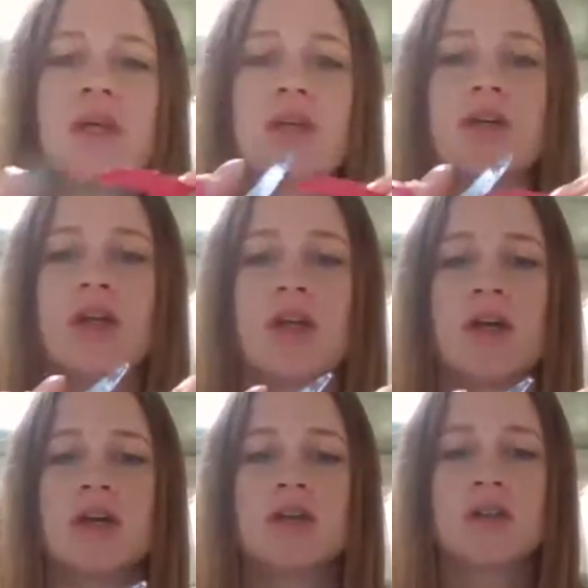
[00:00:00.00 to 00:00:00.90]
you're going
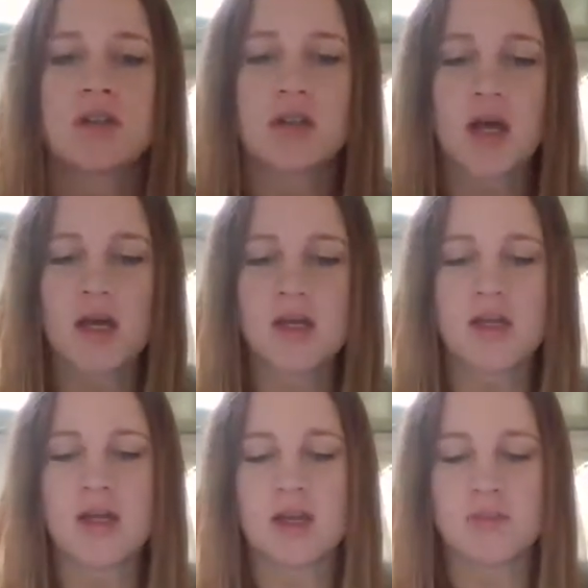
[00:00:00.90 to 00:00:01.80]
to cut
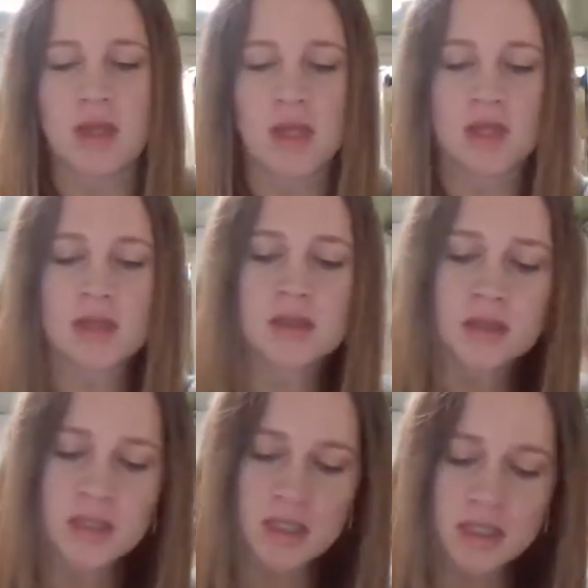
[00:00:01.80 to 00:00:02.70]
and make
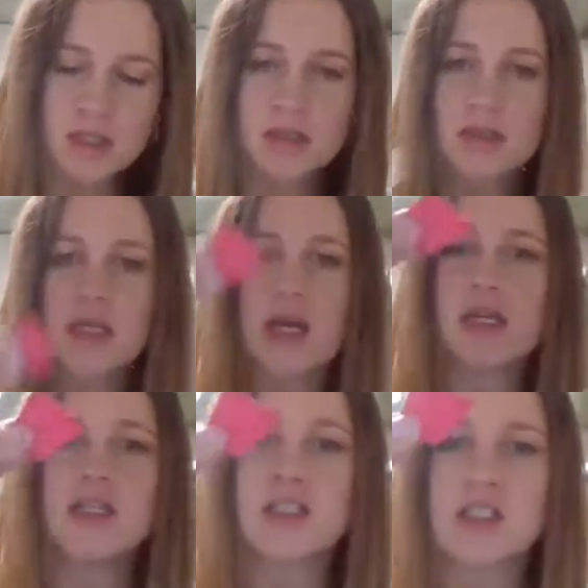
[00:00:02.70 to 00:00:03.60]
little
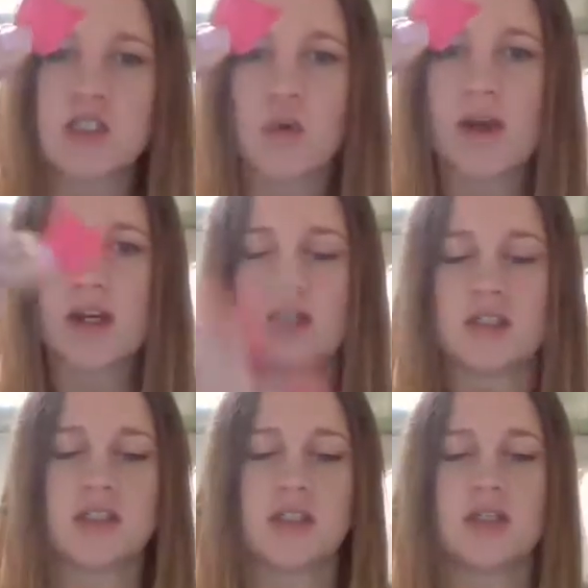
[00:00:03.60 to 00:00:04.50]
tiny
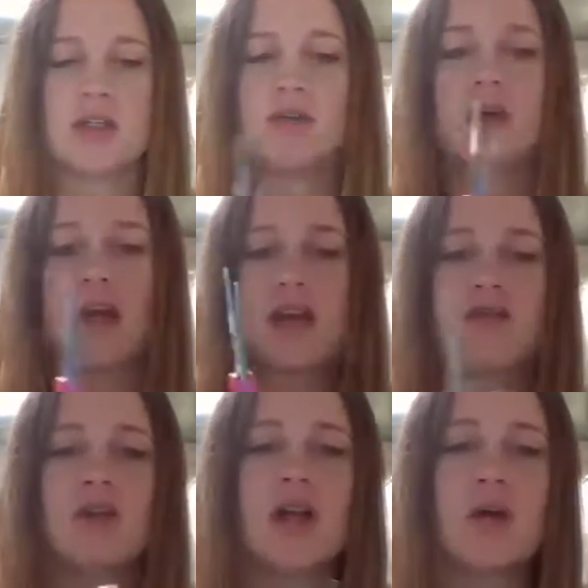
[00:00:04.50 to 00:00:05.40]
squares. Okay, if
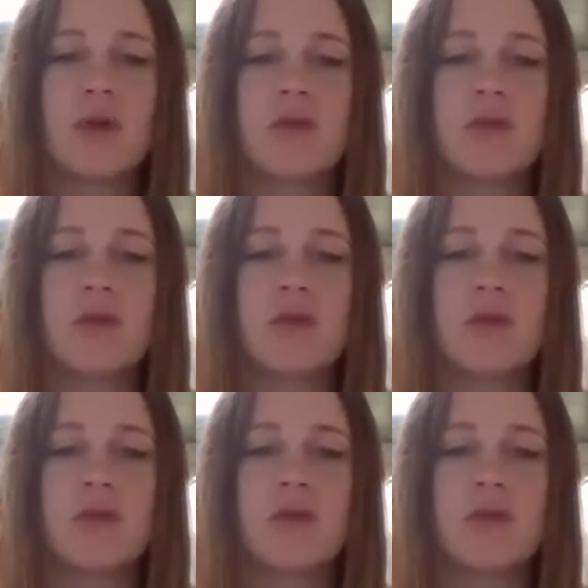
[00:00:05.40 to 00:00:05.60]
they're not